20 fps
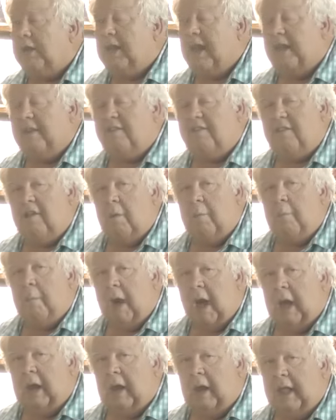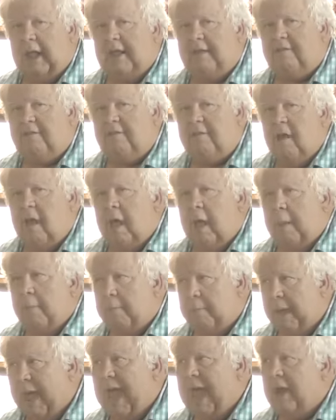Tesla Model S
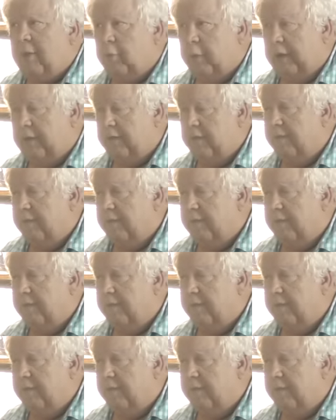battery,